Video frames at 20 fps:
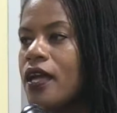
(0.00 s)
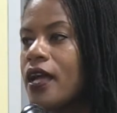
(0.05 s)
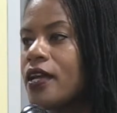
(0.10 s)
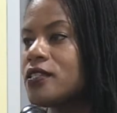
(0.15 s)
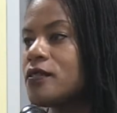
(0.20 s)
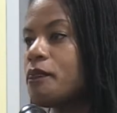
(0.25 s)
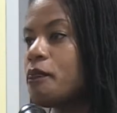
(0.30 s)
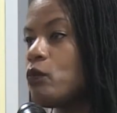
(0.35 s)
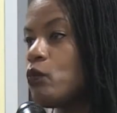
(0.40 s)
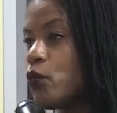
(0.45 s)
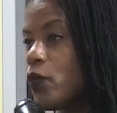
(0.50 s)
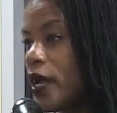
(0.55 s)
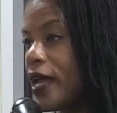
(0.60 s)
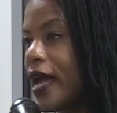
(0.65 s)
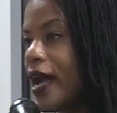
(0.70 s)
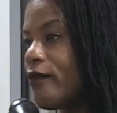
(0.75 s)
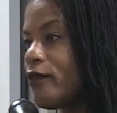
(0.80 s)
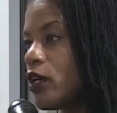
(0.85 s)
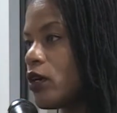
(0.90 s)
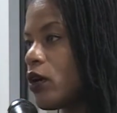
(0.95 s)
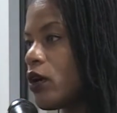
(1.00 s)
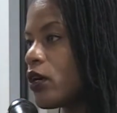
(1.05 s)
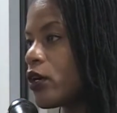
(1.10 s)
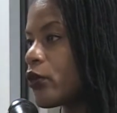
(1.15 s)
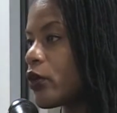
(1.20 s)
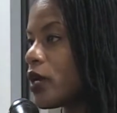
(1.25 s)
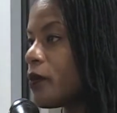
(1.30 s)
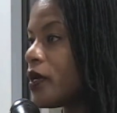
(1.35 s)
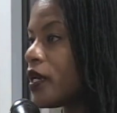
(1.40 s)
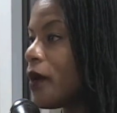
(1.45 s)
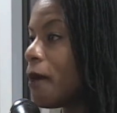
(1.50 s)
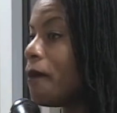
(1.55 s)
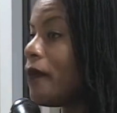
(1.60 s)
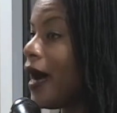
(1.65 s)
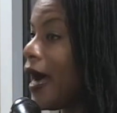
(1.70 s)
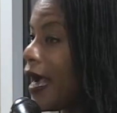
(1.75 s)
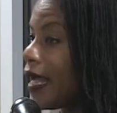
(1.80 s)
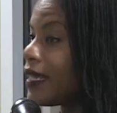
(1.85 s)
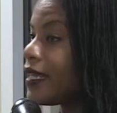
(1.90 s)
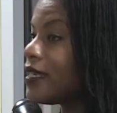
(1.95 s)
They have an agreement, a
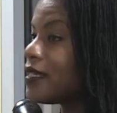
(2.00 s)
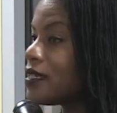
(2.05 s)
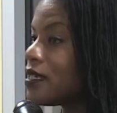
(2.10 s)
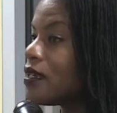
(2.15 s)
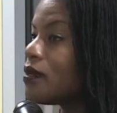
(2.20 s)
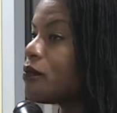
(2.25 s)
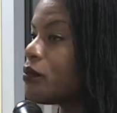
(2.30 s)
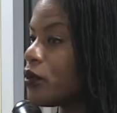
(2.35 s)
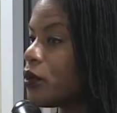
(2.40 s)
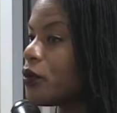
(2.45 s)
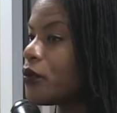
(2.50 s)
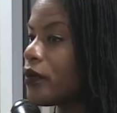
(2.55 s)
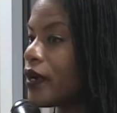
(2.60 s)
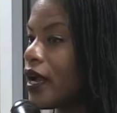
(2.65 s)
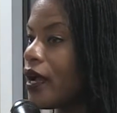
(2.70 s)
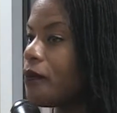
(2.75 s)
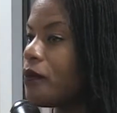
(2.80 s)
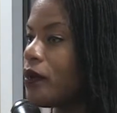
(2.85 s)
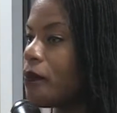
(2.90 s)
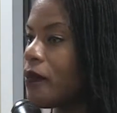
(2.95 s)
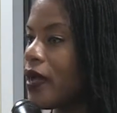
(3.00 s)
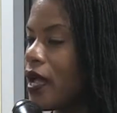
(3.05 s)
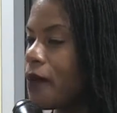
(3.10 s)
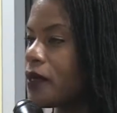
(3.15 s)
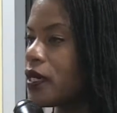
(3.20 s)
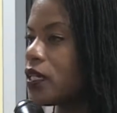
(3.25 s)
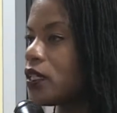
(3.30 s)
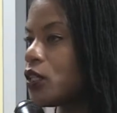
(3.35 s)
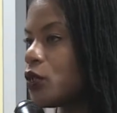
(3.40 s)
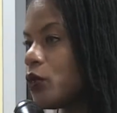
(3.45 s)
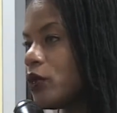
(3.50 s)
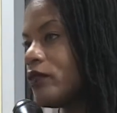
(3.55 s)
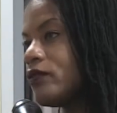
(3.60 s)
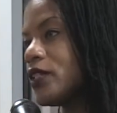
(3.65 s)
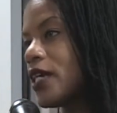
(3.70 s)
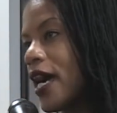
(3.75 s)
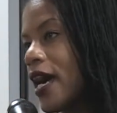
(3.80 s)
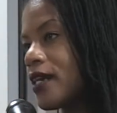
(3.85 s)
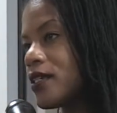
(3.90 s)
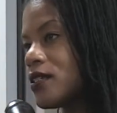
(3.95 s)
pilot program, a payment in lieu of
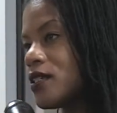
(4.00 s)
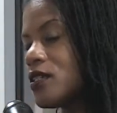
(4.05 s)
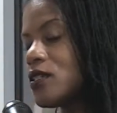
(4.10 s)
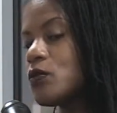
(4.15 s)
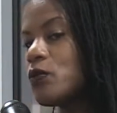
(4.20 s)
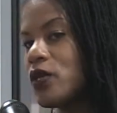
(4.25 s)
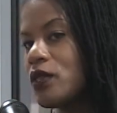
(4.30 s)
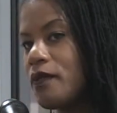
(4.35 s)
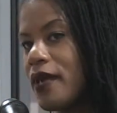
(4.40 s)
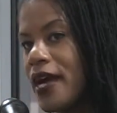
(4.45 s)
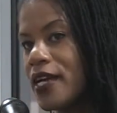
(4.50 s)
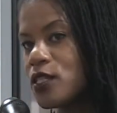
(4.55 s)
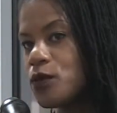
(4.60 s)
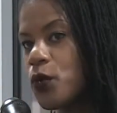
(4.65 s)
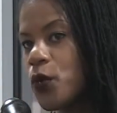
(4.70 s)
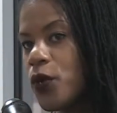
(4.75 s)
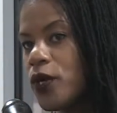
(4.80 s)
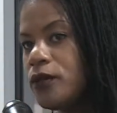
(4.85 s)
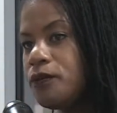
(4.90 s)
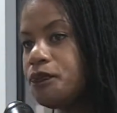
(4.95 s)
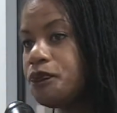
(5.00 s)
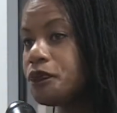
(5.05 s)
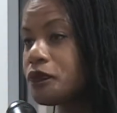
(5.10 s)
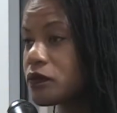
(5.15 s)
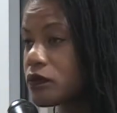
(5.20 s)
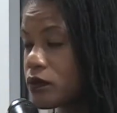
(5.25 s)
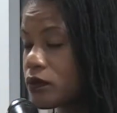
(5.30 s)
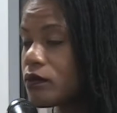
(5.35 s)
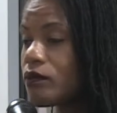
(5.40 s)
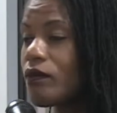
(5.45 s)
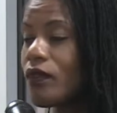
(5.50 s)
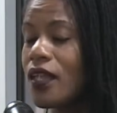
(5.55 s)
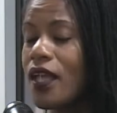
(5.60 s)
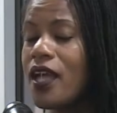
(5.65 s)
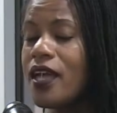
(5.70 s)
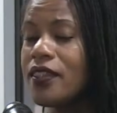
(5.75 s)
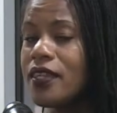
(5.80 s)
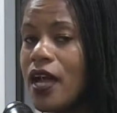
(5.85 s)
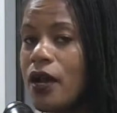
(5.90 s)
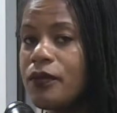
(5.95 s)
taxes with Massport.
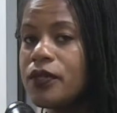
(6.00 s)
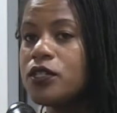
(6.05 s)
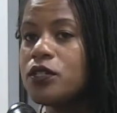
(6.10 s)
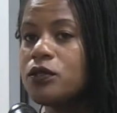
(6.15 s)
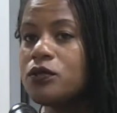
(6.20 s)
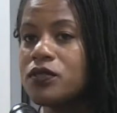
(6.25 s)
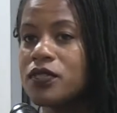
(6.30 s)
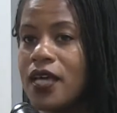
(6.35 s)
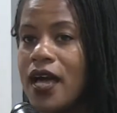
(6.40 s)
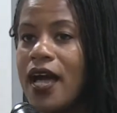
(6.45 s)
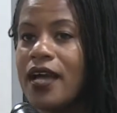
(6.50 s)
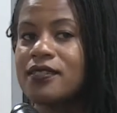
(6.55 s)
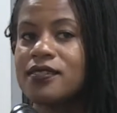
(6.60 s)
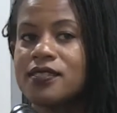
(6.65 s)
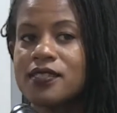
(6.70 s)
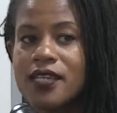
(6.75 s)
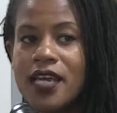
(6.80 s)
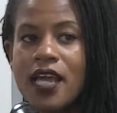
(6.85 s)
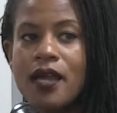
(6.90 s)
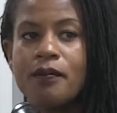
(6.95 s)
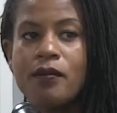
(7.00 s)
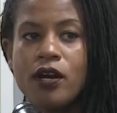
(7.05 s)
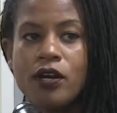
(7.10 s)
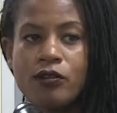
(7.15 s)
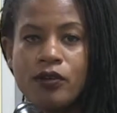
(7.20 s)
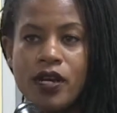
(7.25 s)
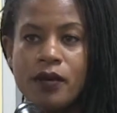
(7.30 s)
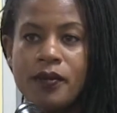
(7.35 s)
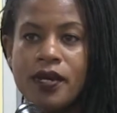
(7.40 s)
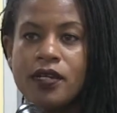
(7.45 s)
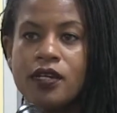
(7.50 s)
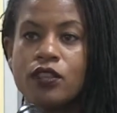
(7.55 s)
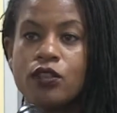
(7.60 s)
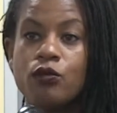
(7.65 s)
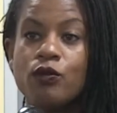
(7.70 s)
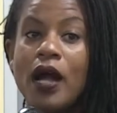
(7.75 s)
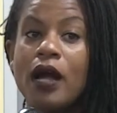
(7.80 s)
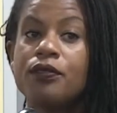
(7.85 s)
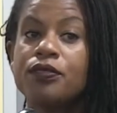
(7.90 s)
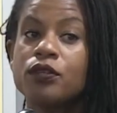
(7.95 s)
And I would use that same agreement
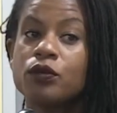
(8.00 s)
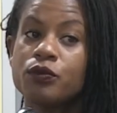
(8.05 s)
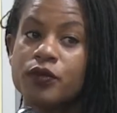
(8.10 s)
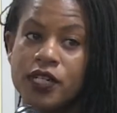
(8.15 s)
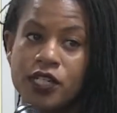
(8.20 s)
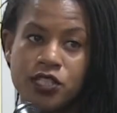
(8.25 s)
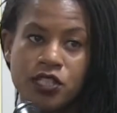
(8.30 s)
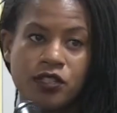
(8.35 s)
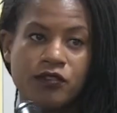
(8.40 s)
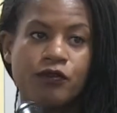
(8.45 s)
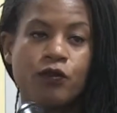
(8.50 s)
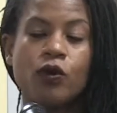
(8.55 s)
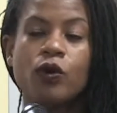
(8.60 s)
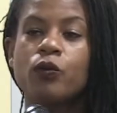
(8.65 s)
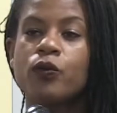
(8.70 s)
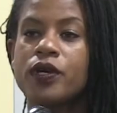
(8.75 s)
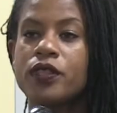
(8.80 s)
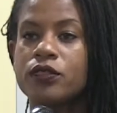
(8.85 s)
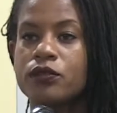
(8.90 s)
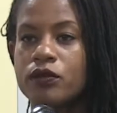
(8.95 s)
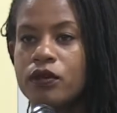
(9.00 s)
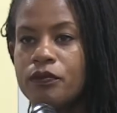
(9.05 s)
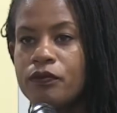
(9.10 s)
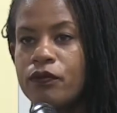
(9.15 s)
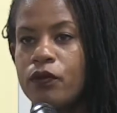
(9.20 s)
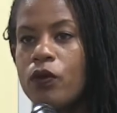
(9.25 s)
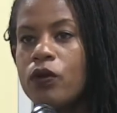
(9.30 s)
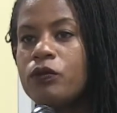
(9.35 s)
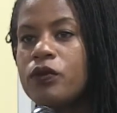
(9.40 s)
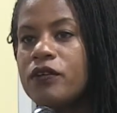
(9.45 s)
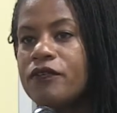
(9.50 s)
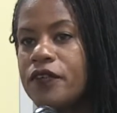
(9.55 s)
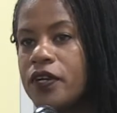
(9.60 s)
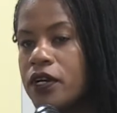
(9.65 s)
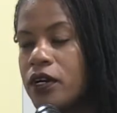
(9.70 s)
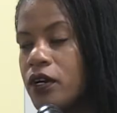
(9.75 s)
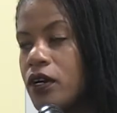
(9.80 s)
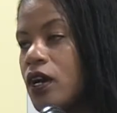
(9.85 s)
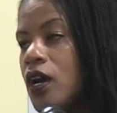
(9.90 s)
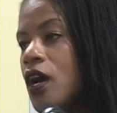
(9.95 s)
throughout the region for Winthrop, for
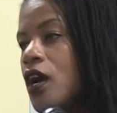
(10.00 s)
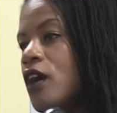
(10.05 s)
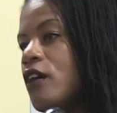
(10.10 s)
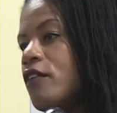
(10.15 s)
Revere,